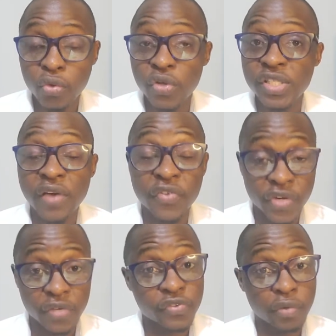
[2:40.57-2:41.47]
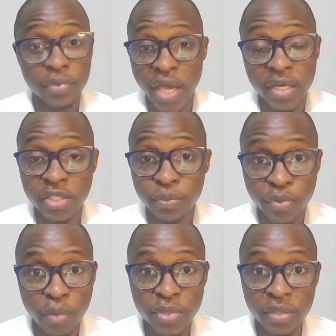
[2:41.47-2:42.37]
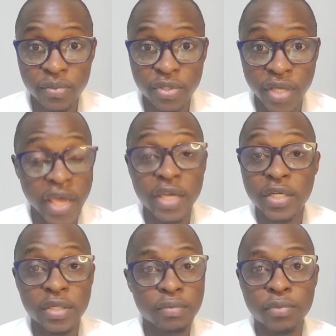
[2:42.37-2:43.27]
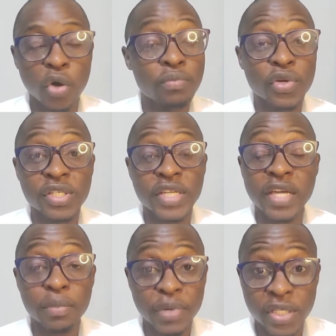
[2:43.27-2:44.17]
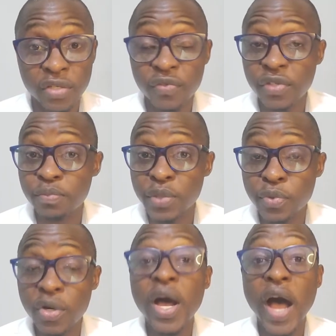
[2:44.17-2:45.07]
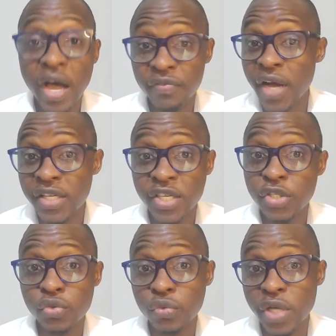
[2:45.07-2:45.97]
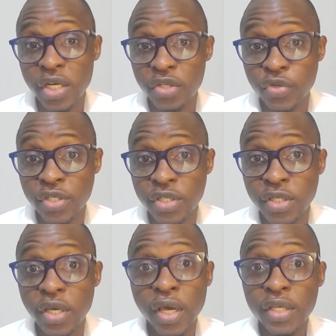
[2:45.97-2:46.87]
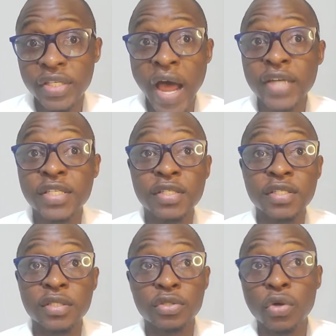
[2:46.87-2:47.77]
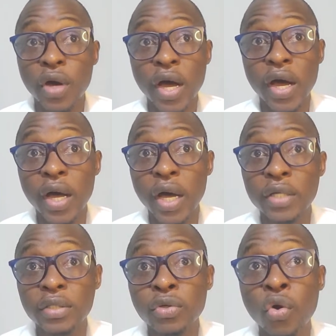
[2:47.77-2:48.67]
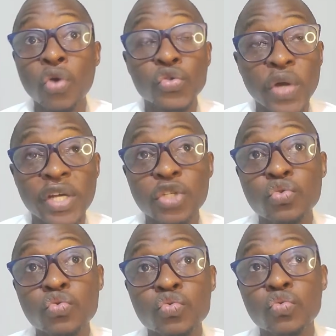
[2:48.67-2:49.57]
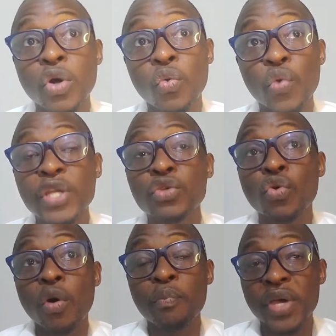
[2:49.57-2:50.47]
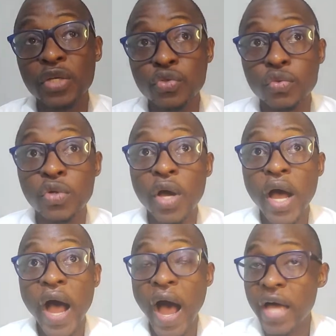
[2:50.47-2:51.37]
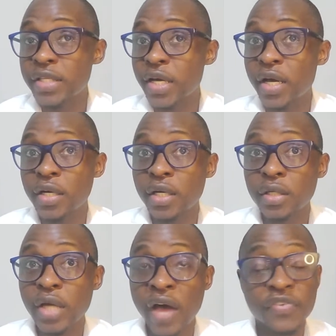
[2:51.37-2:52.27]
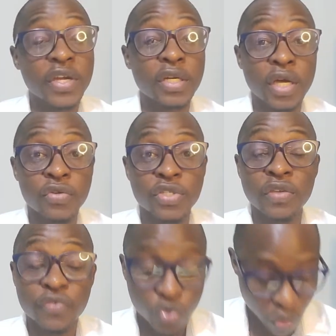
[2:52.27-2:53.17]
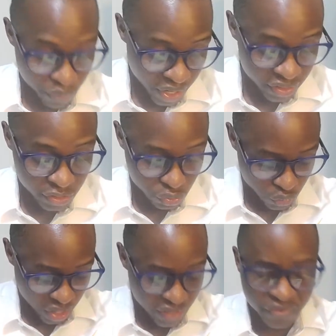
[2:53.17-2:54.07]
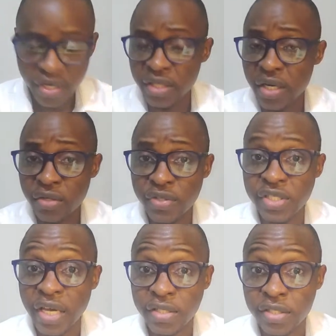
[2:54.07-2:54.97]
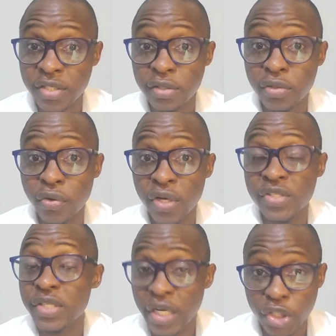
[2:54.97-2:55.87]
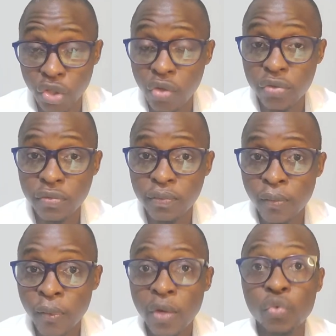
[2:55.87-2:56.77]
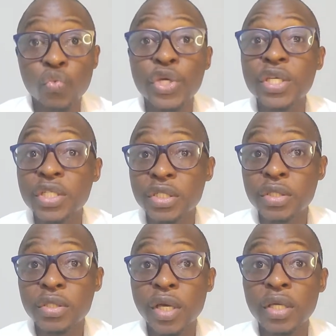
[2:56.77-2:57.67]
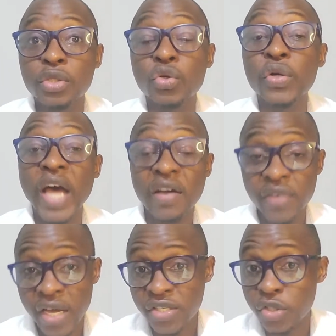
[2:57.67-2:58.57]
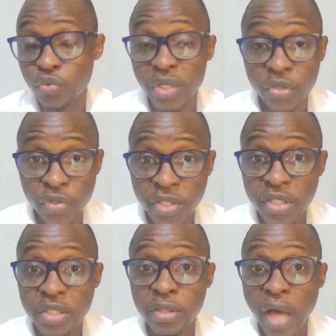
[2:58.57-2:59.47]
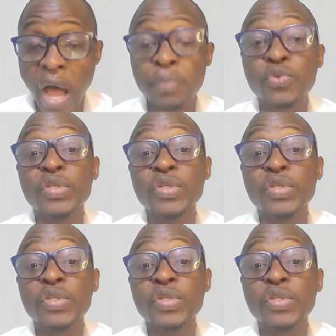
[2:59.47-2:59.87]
suffering from energy problems, and almost 90% of the people have access to electricity. That is, contrary to when you compare to other African countries. If you compare this to other African countries like, Sierra Leone, which don't have access to electricity, up to